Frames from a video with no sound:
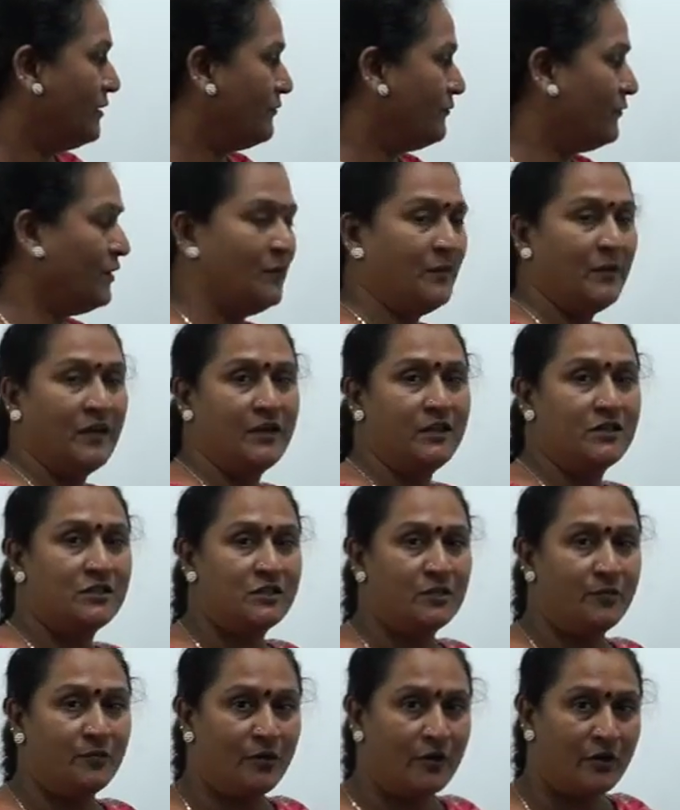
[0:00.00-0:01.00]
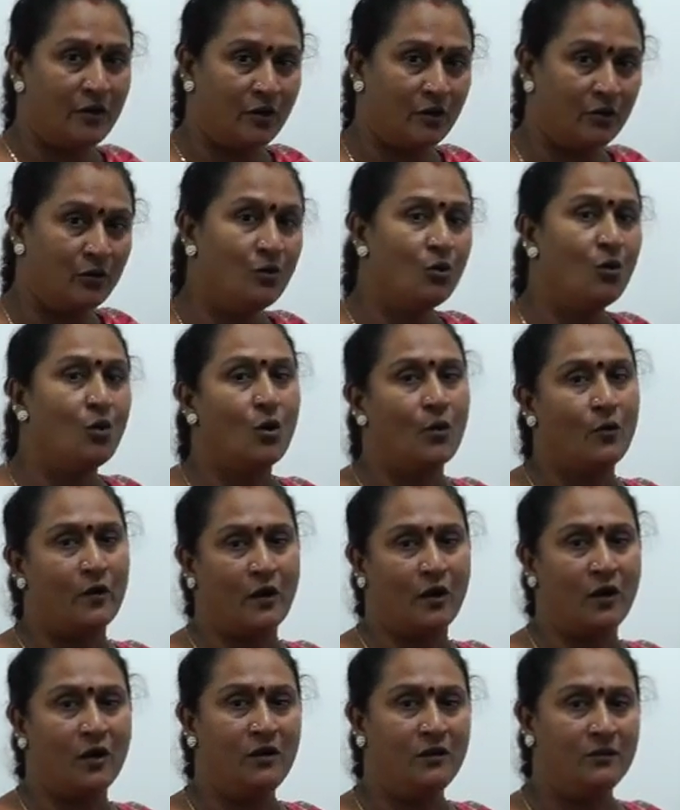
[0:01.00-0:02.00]
will be distributed to
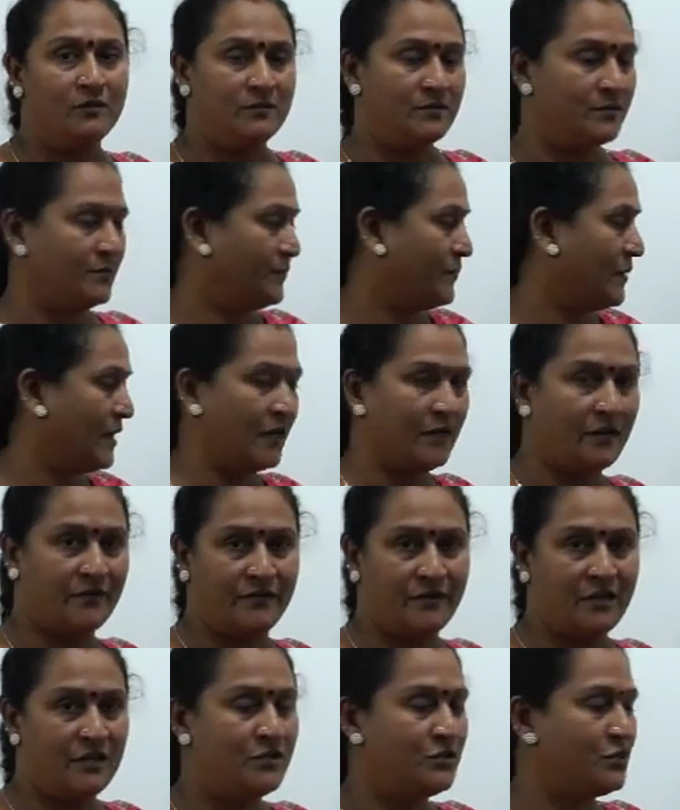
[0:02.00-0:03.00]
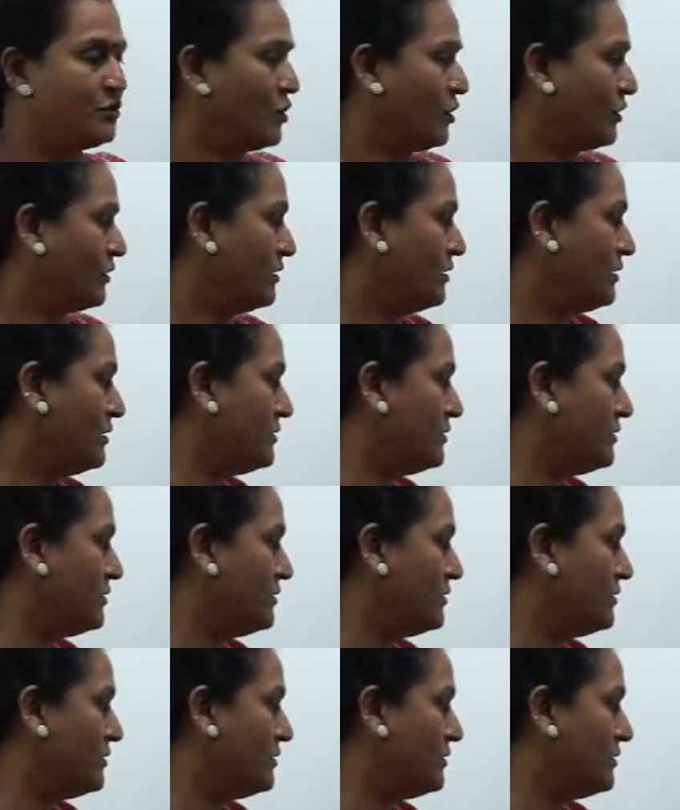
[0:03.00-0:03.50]
overall part of the stock.